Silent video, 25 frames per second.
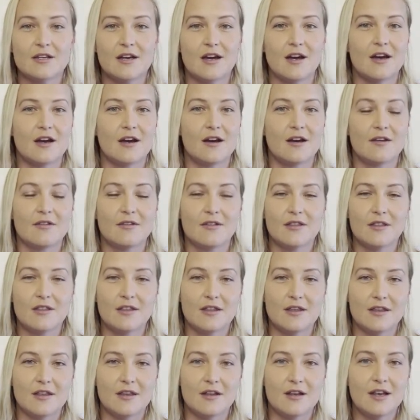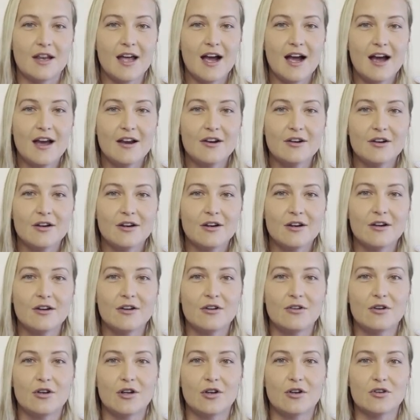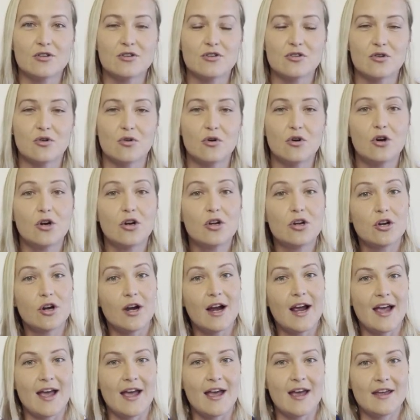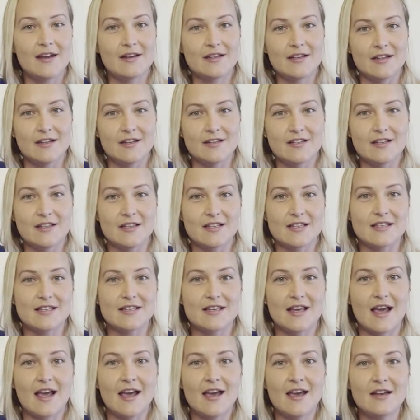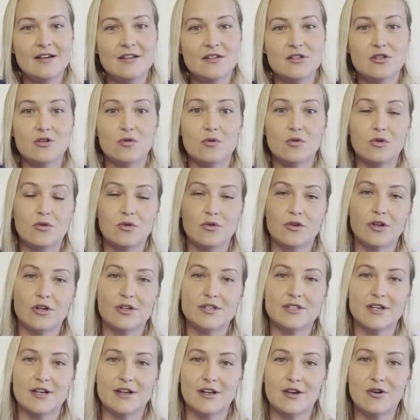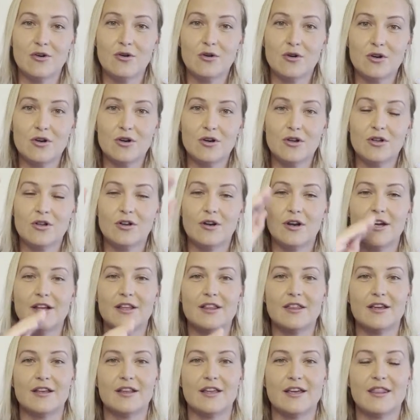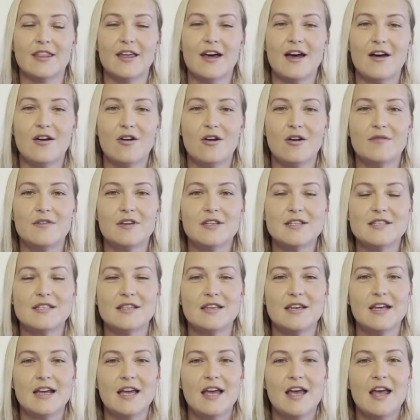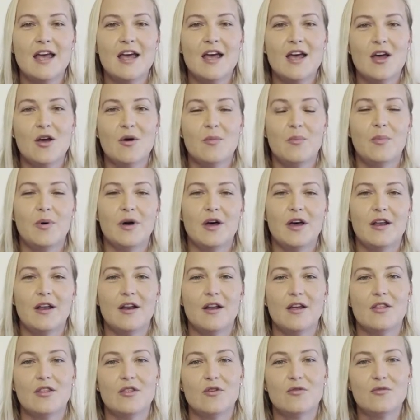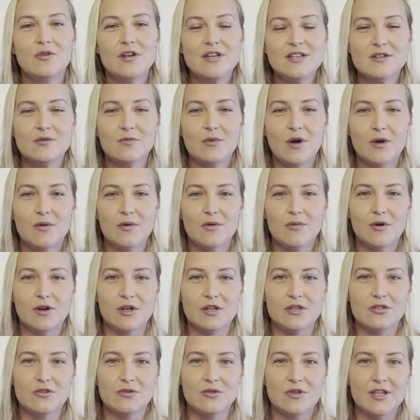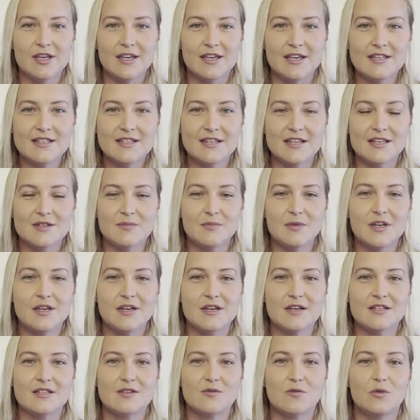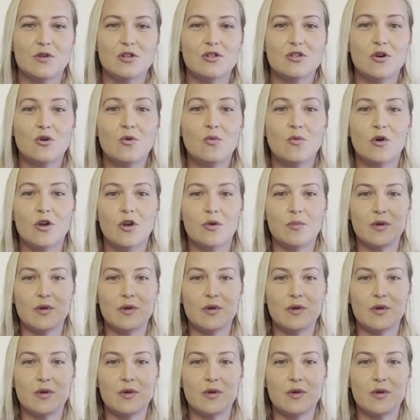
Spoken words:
the ladder, you can also hook your hand into the sand. Don't hold on to any coral or anything like that, obviously. But the reason why we want to do this is because we don't want to be